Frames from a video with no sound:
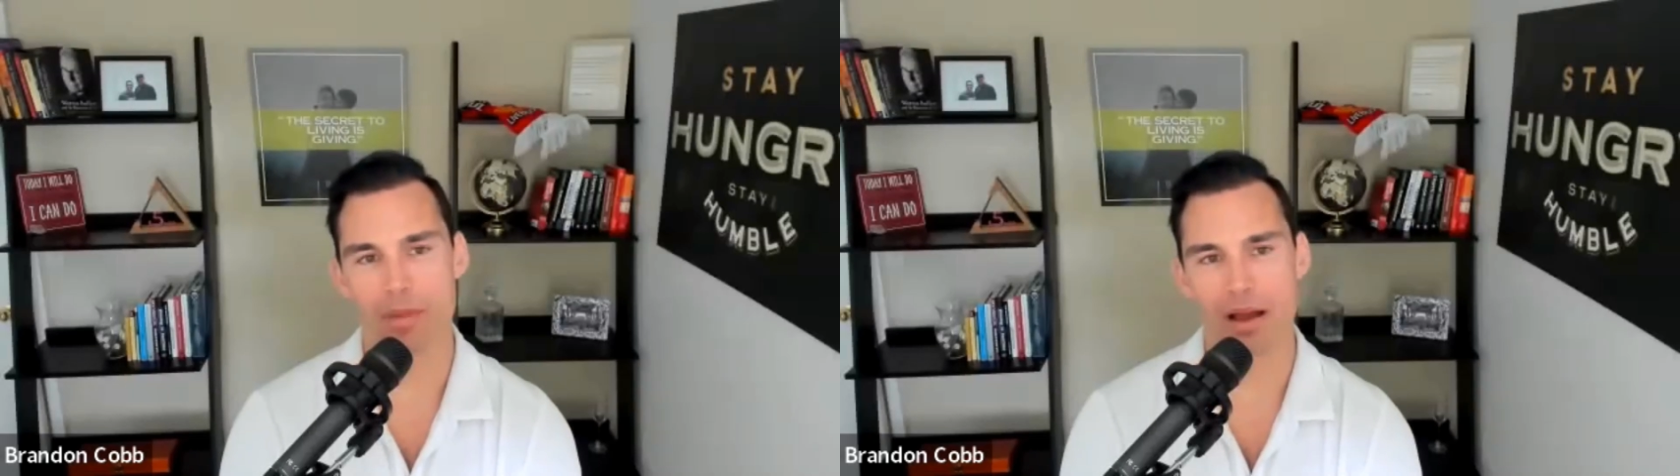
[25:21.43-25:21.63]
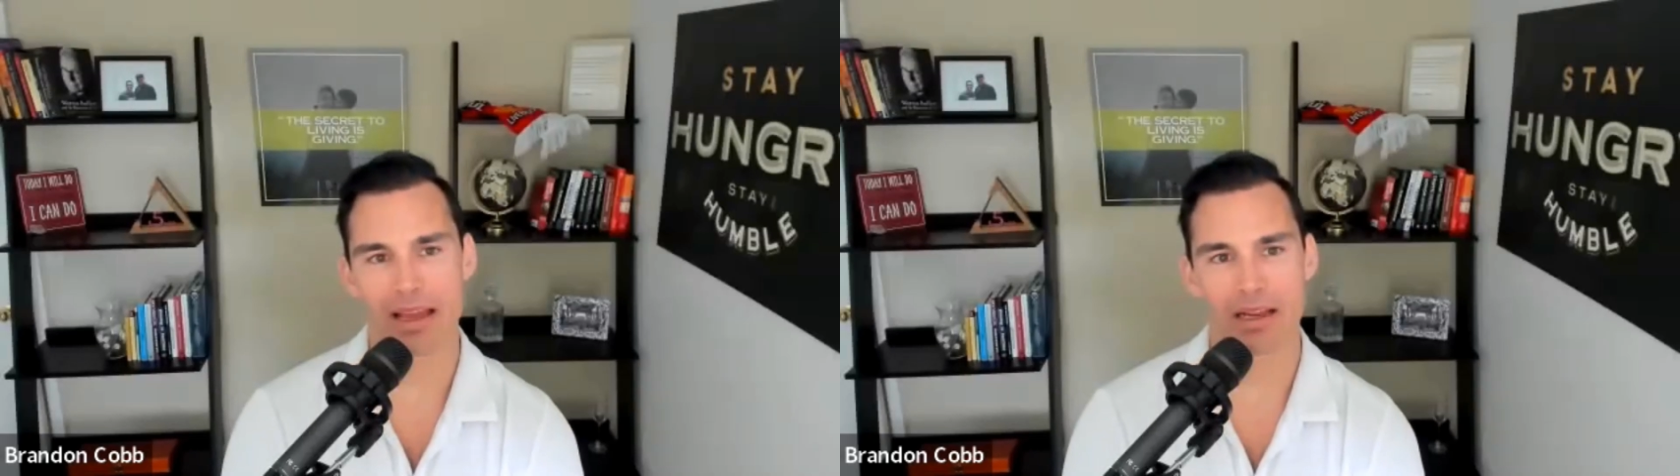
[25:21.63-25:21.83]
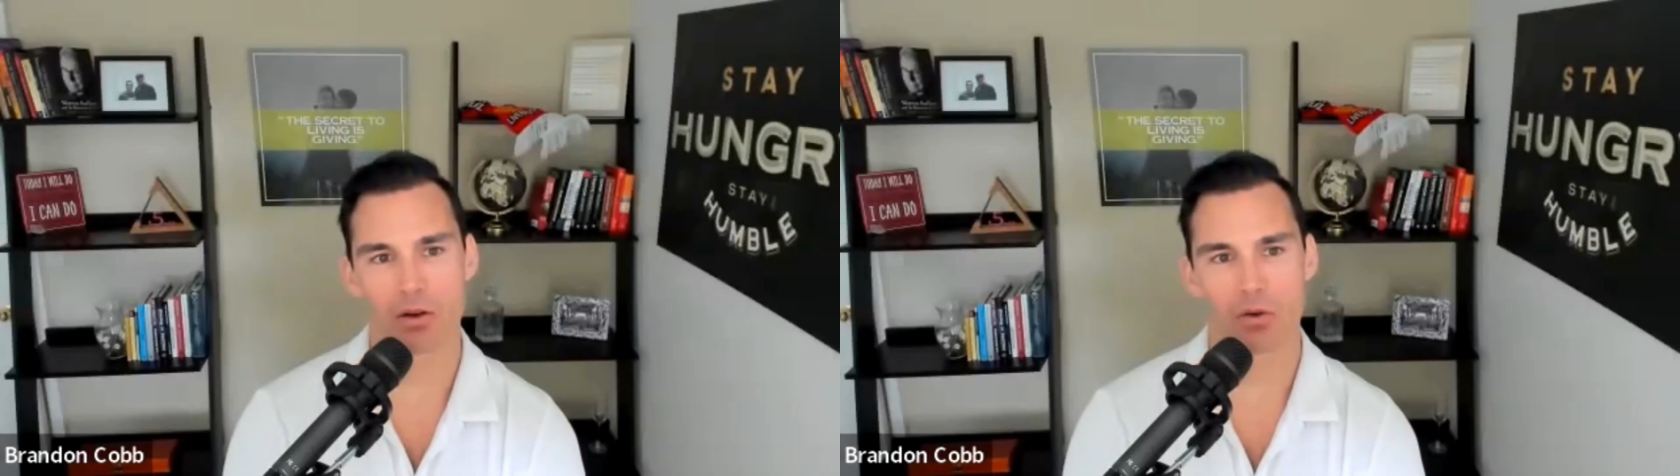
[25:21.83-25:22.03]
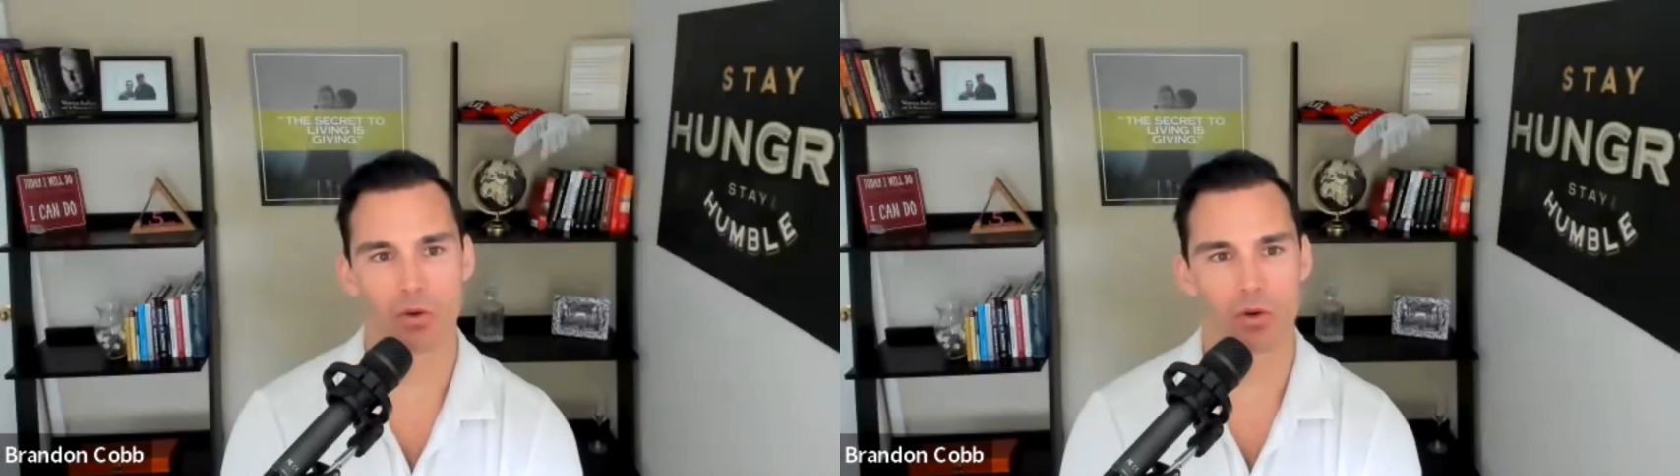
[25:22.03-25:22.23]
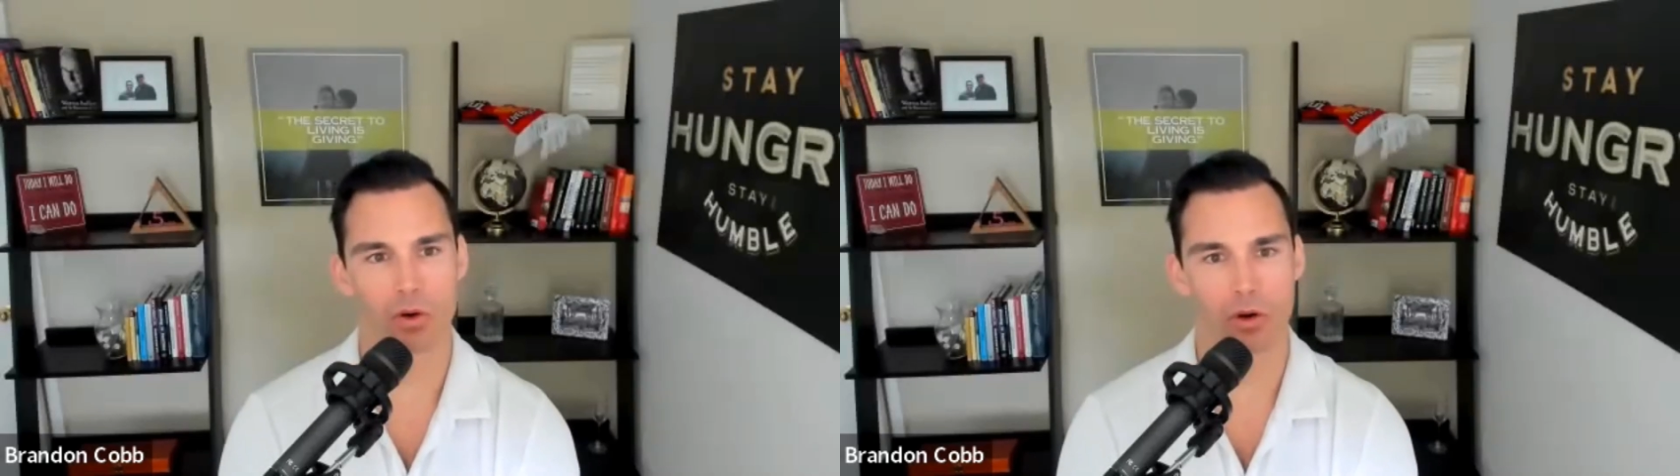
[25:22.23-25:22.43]
a bank
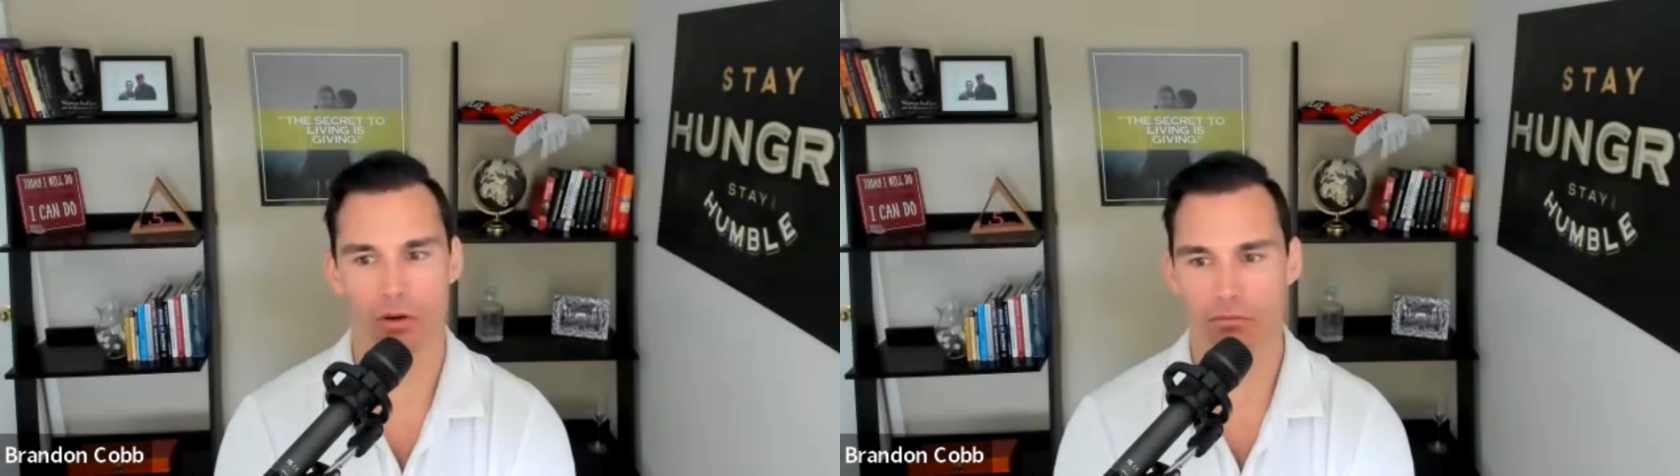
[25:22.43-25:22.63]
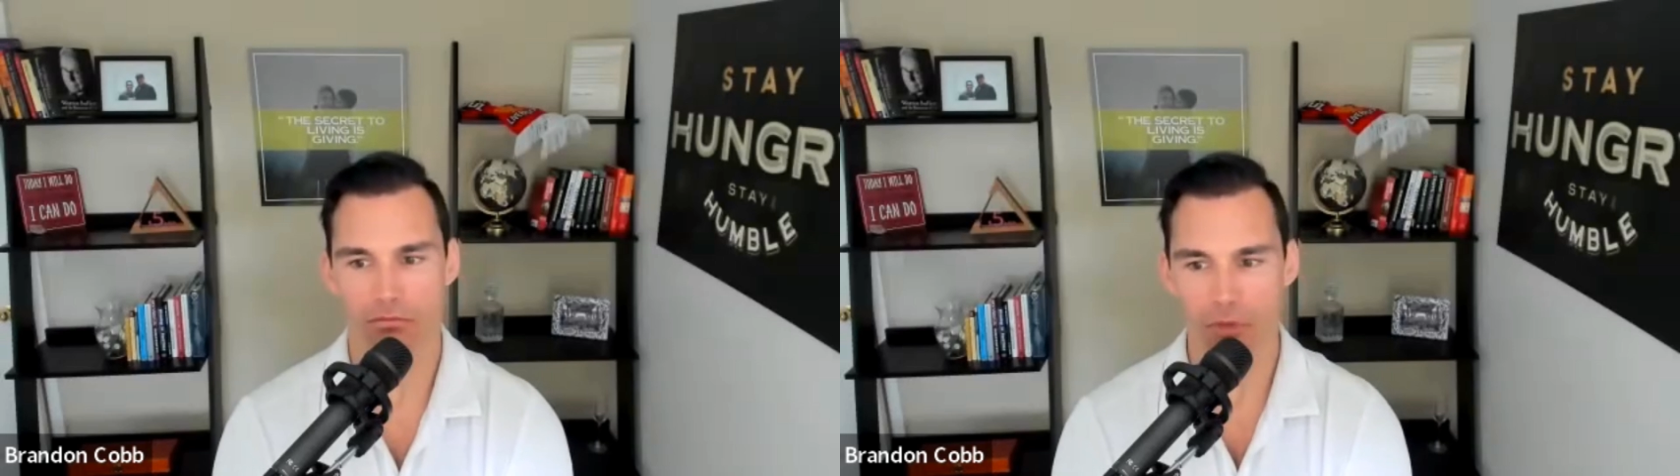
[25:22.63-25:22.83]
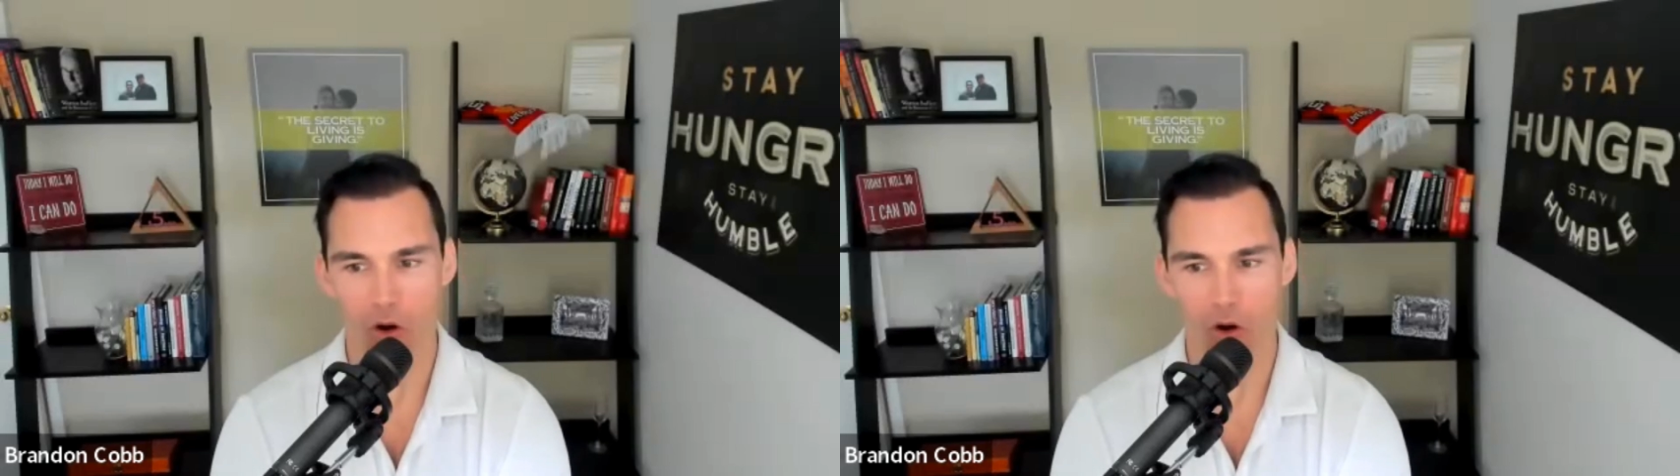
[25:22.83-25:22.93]
or